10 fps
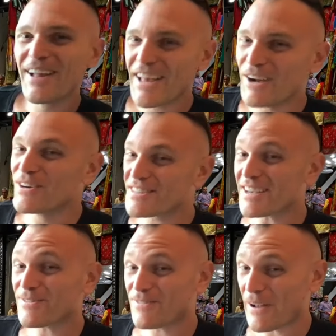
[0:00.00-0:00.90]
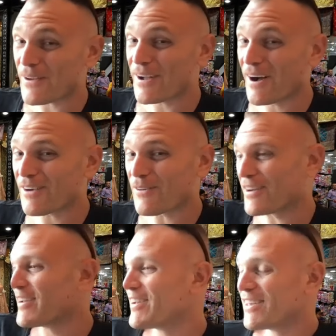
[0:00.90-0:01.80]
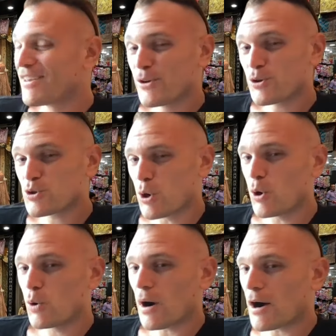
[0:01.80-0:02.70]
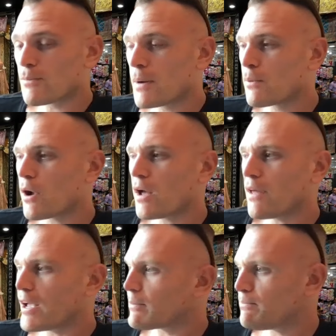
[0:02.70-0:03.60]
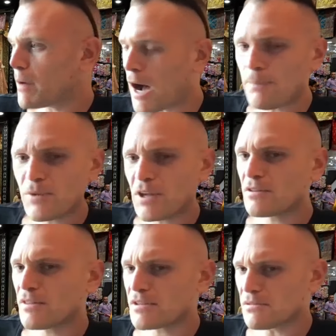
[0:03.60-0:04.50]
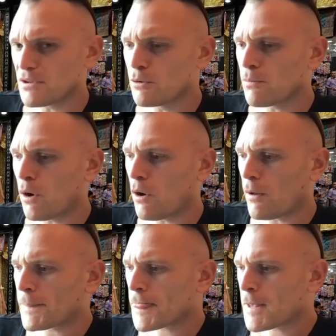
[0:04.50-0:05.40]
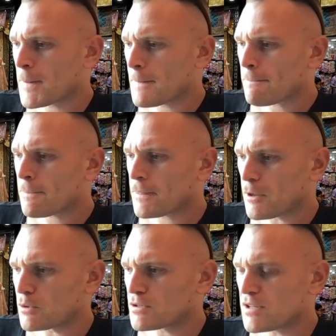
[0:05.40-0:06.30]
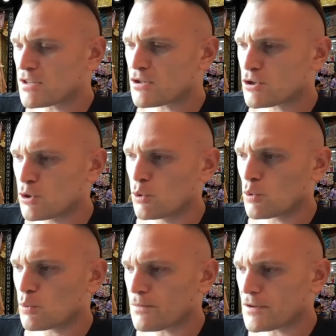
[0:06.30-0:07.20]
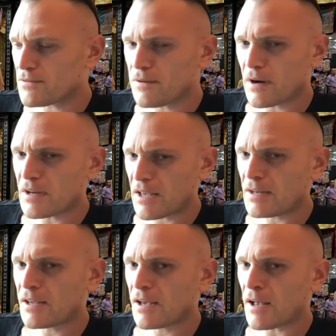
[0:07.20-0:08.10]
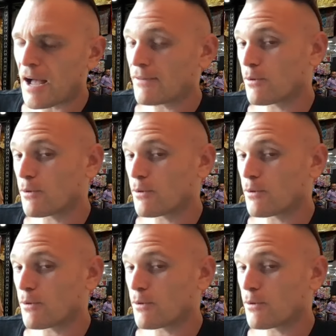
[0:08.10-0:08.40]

it was like very awkward. So I remember I like hopped into this little mall. There was this soup, this fucking Indian guy.